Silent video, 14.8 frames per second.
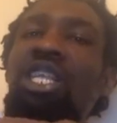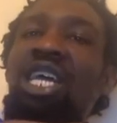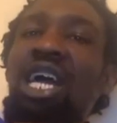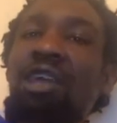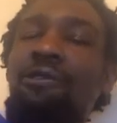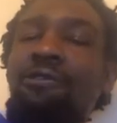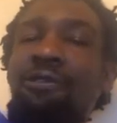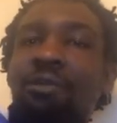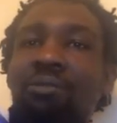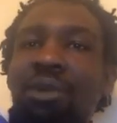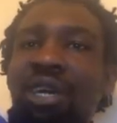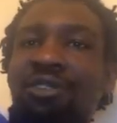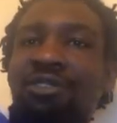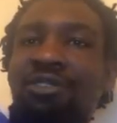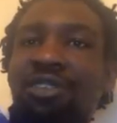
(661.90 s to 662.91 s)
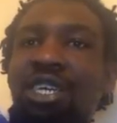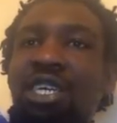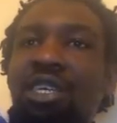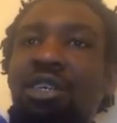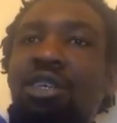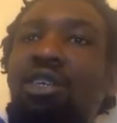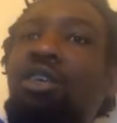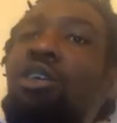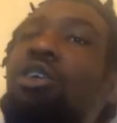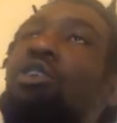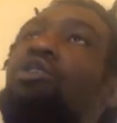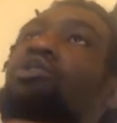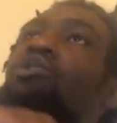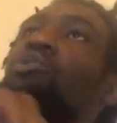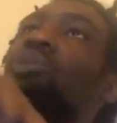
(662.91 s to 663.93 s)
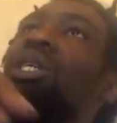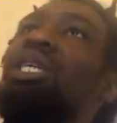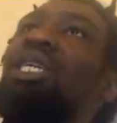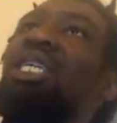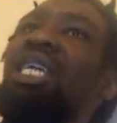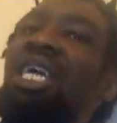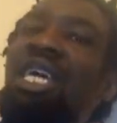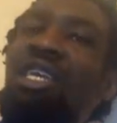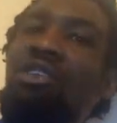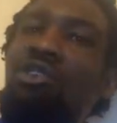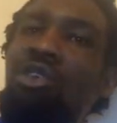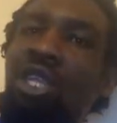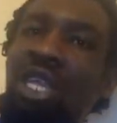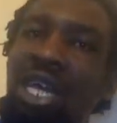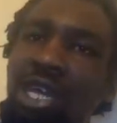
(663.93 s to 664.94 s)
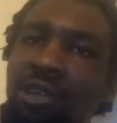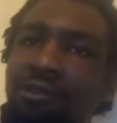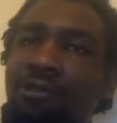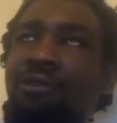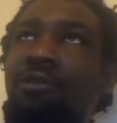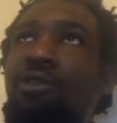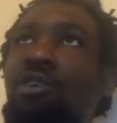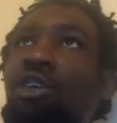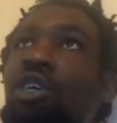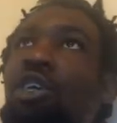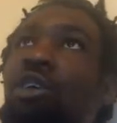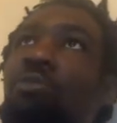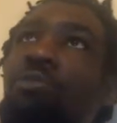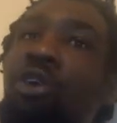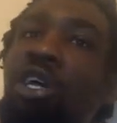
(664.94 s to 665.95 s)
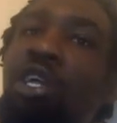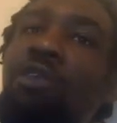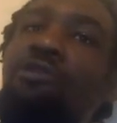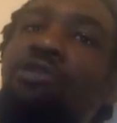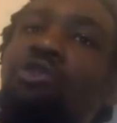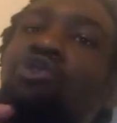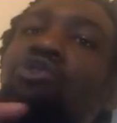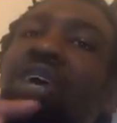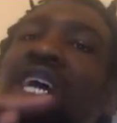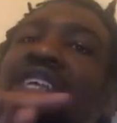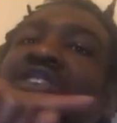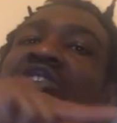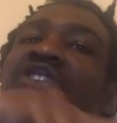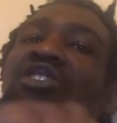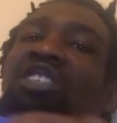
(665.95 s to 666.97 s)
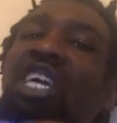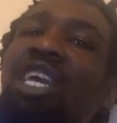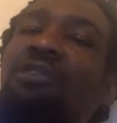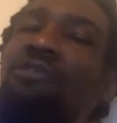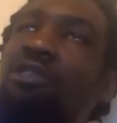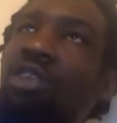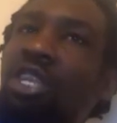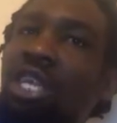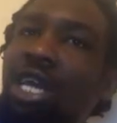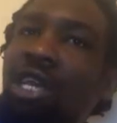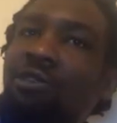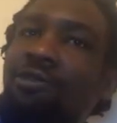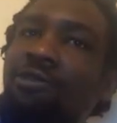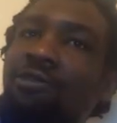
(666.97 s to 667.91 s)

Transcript: life for my sake, you will gain your life. But if you try to save your life,